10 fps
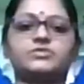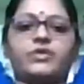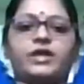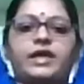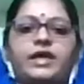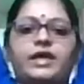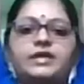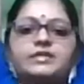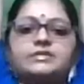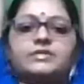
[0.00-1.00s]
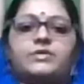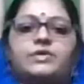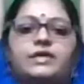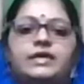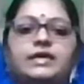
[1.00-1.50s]
raise
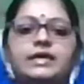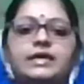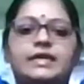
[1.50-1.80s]
slowly and